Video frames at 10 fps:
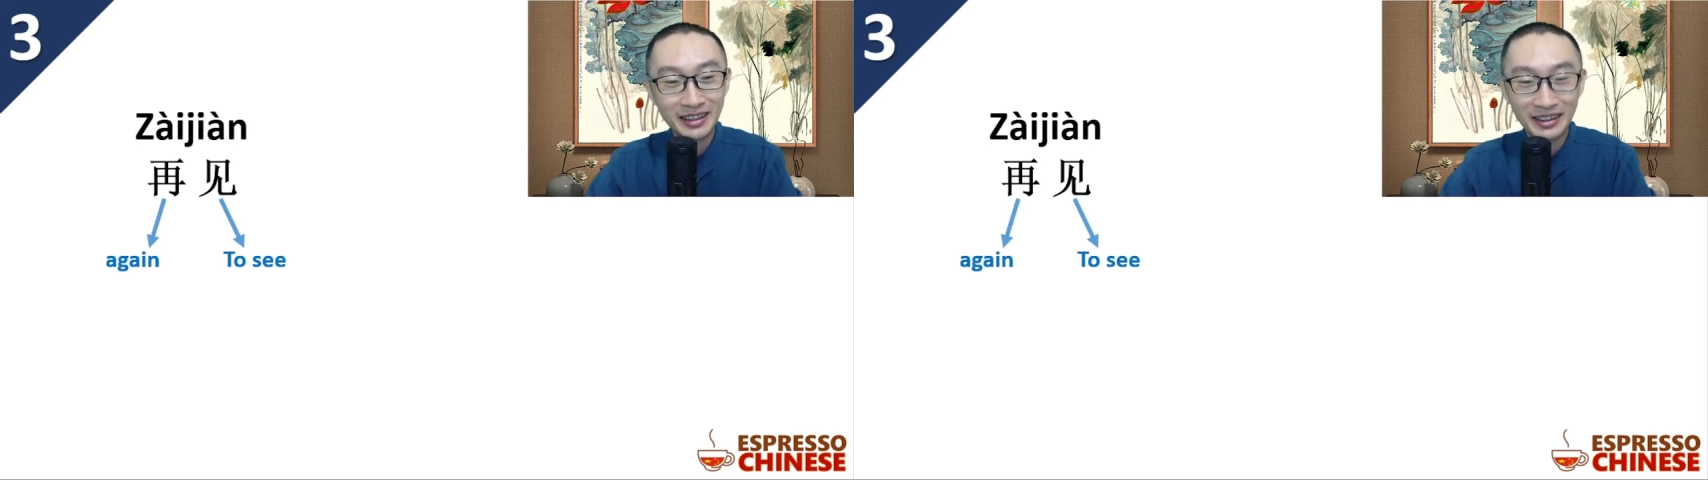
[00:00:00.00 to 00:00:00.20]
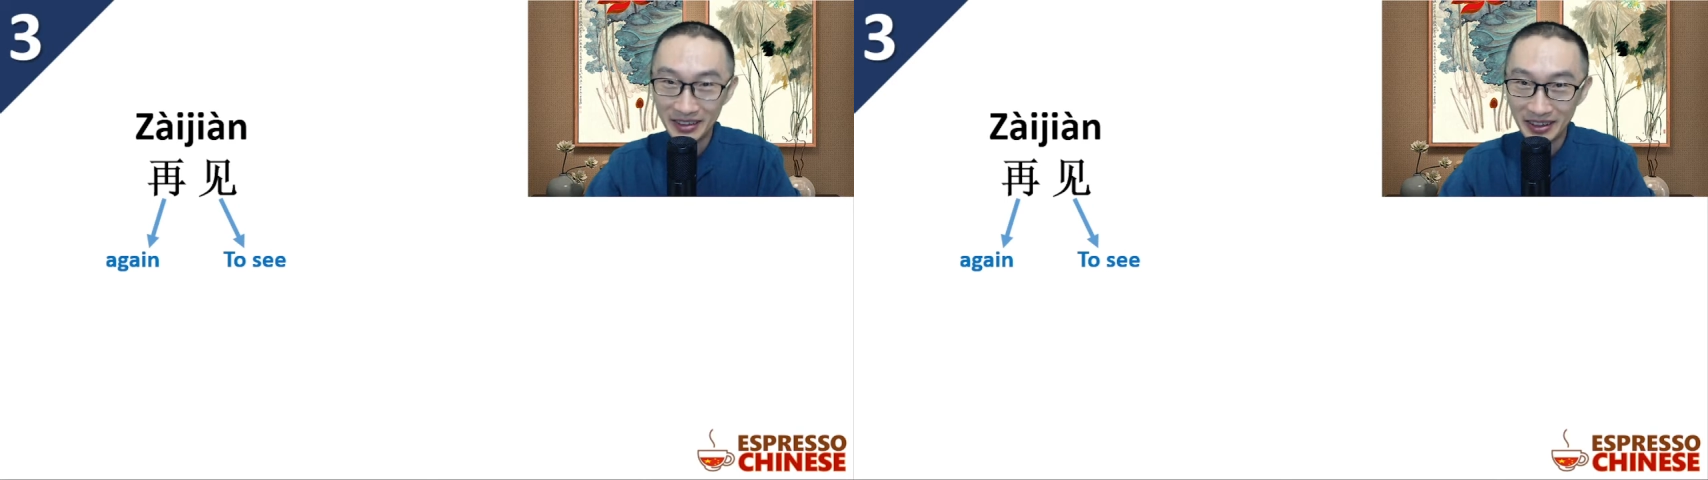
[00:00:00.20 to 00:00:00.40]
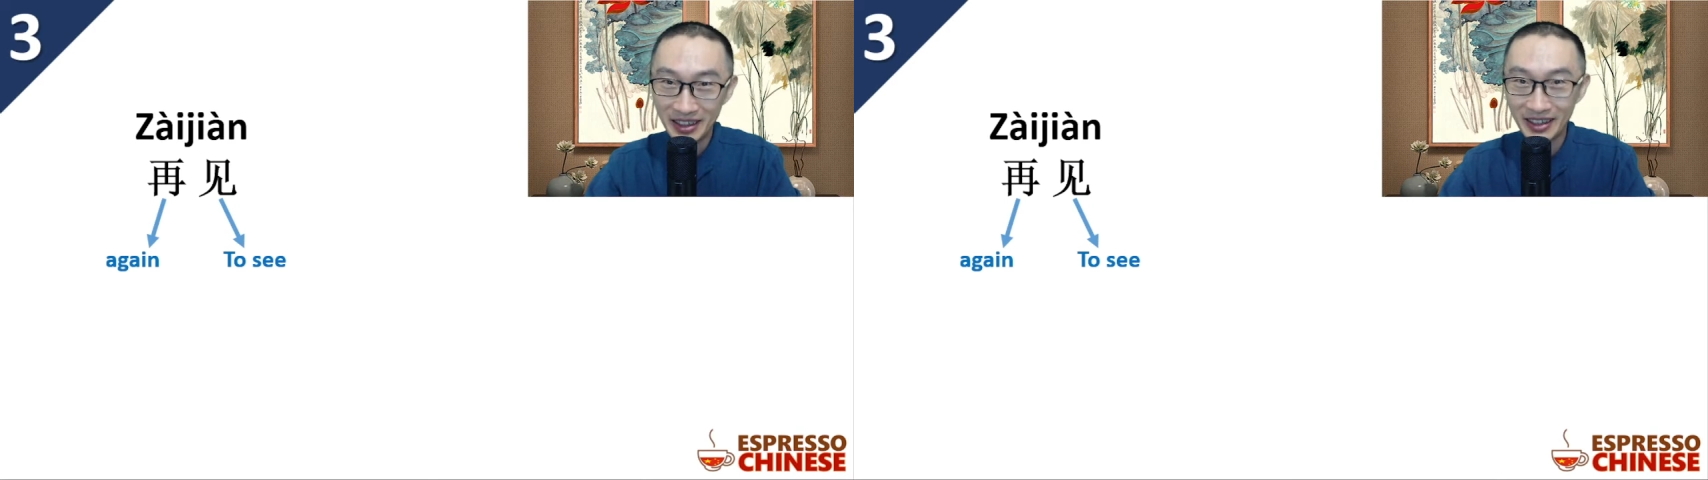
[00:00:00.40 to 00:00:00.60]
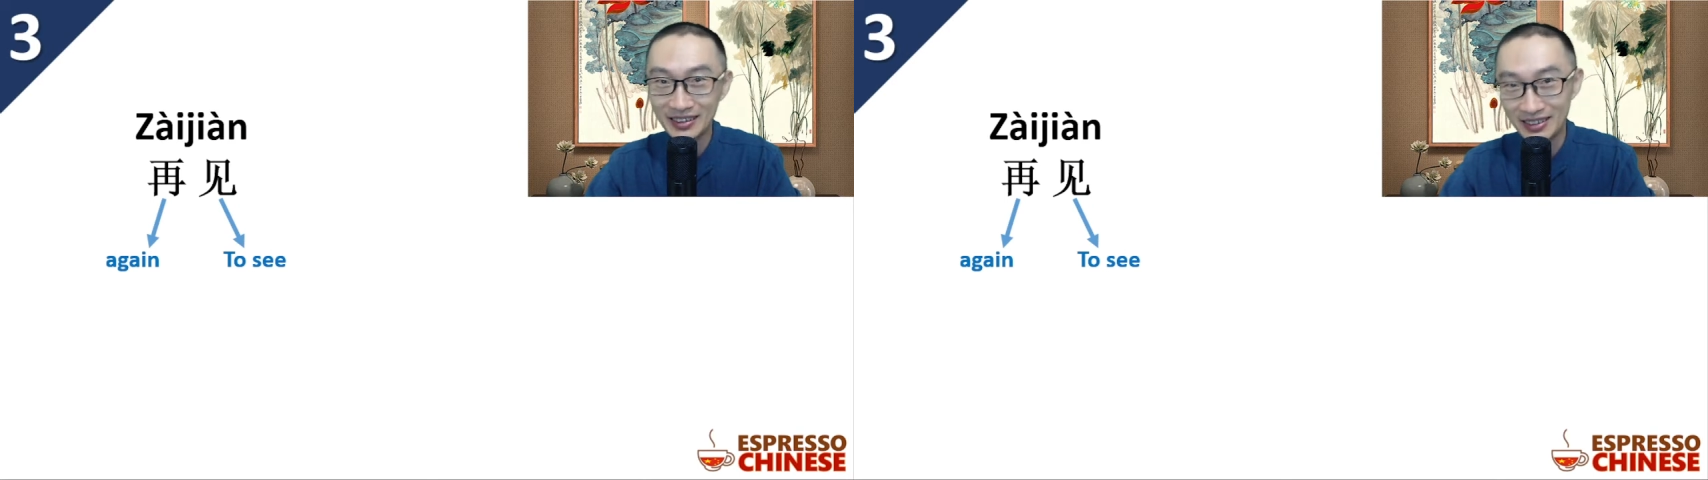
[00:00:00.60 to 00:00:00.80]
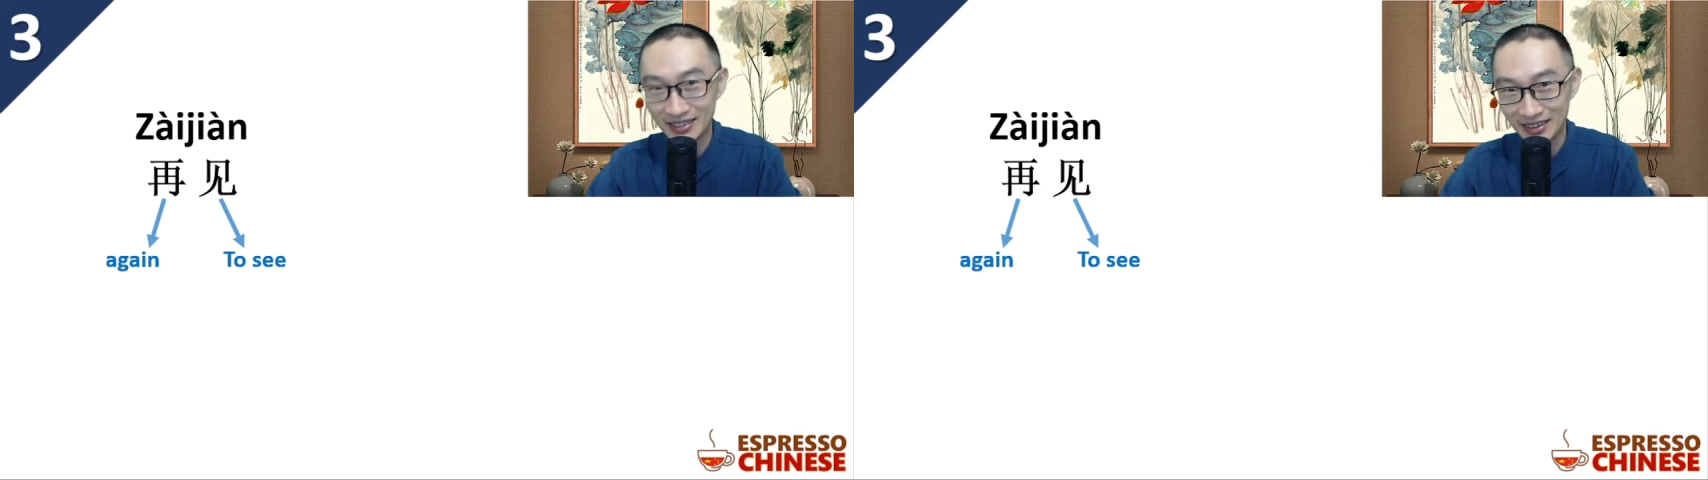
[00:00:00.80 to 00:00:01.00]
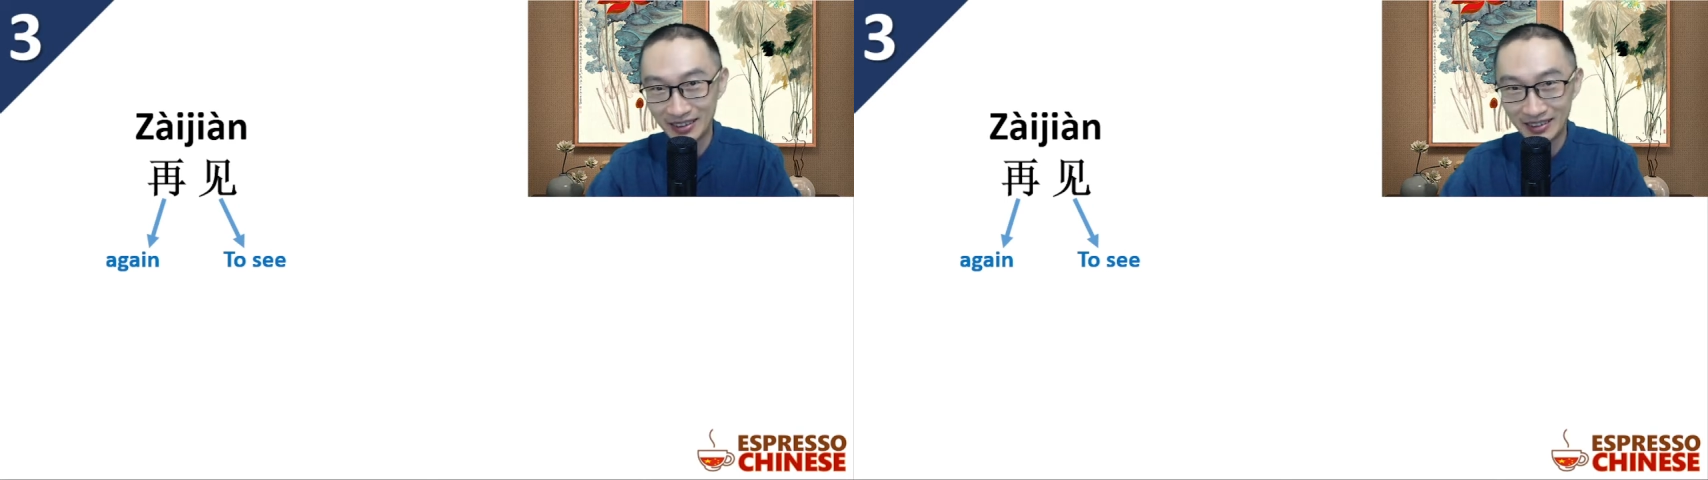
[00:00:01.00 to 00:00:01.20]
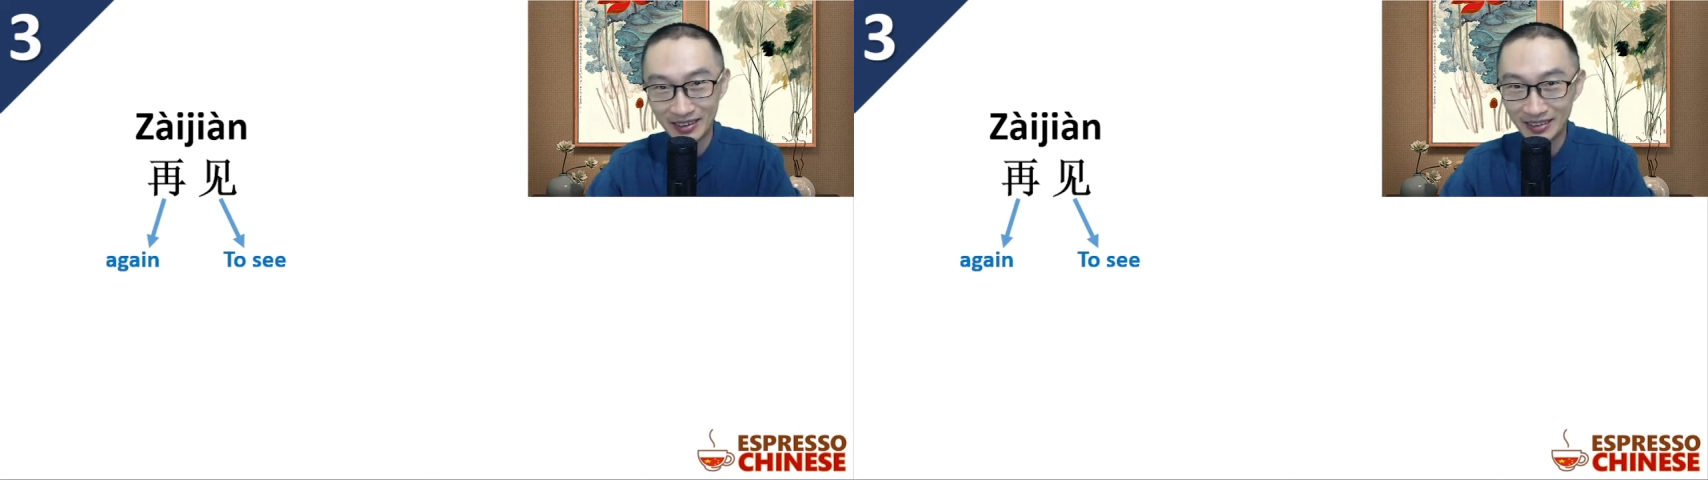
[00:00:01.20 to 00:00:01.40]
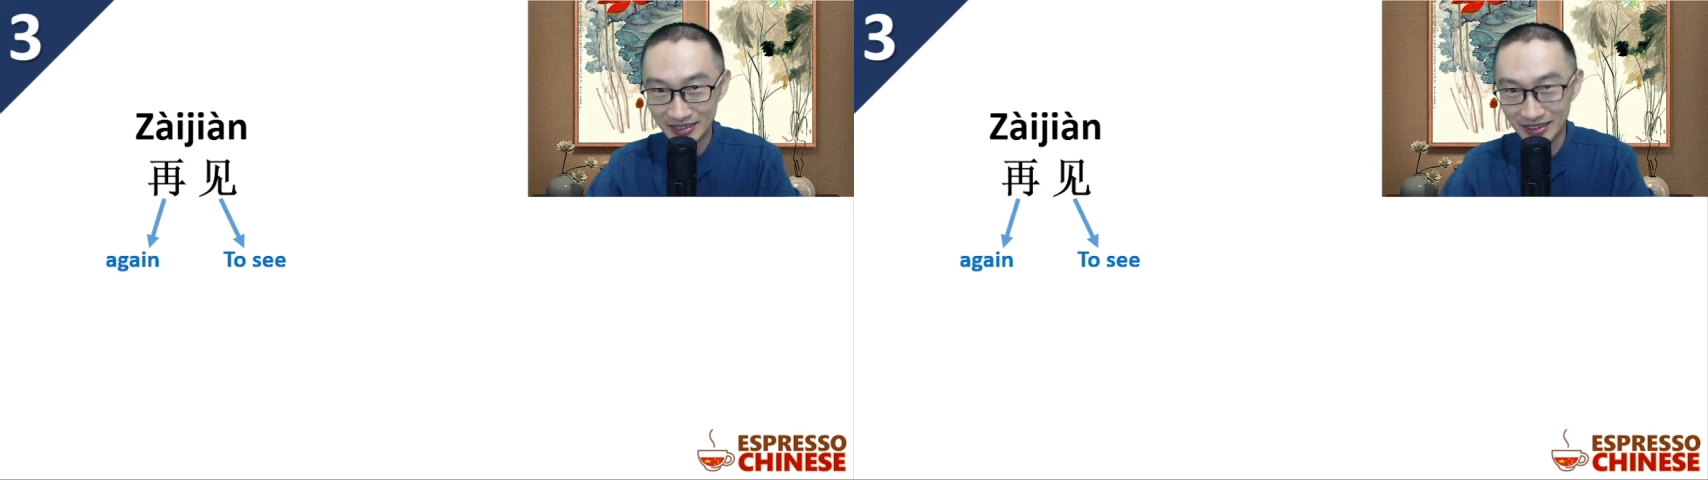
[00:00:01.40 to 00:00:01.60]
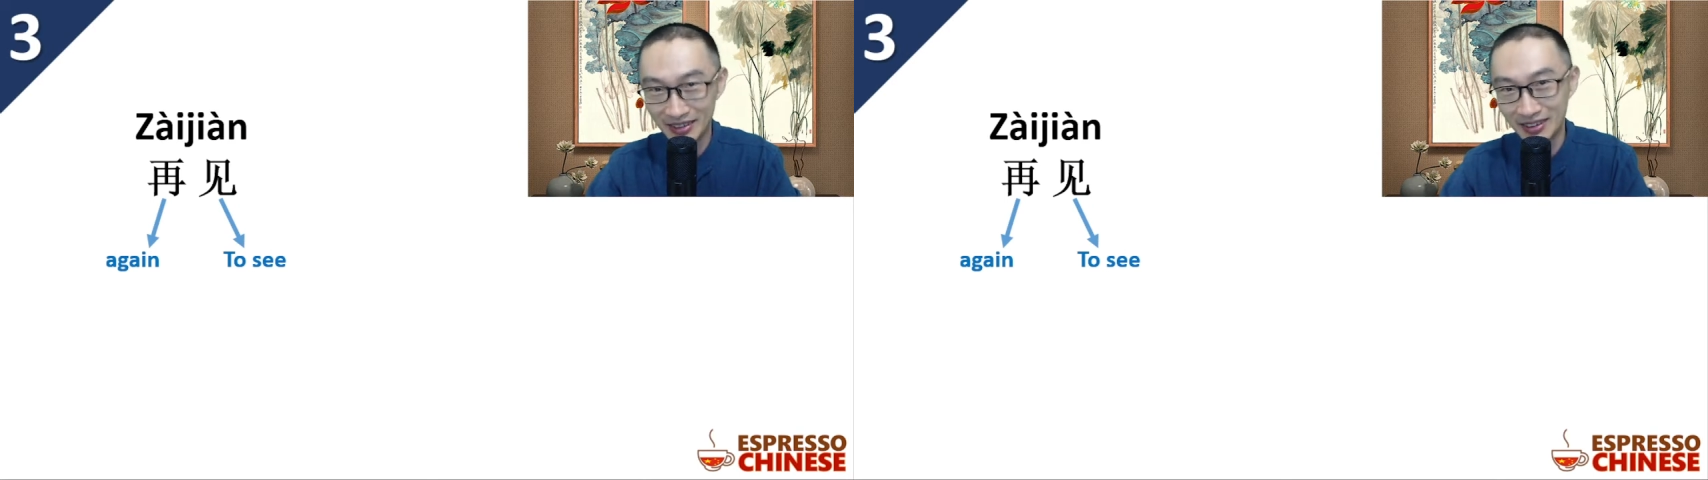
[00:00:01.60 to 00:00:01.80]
Again, see, not see